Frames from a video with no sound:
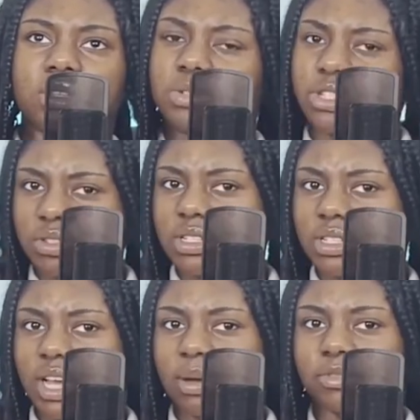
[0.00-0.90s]
during
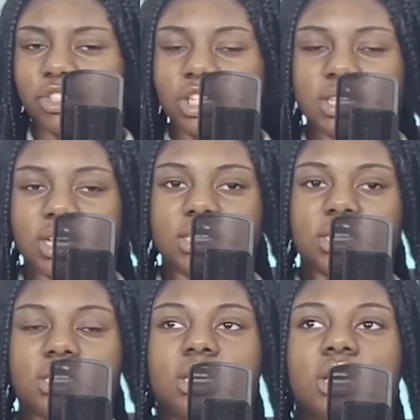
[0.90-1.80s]
the time of
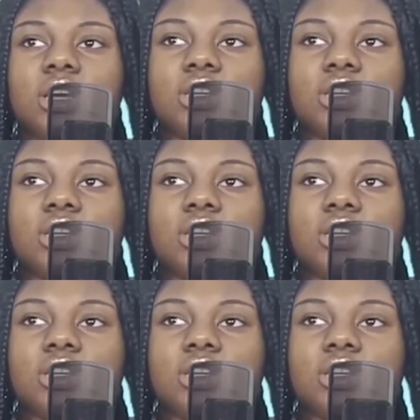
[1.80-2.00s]
GCSEs,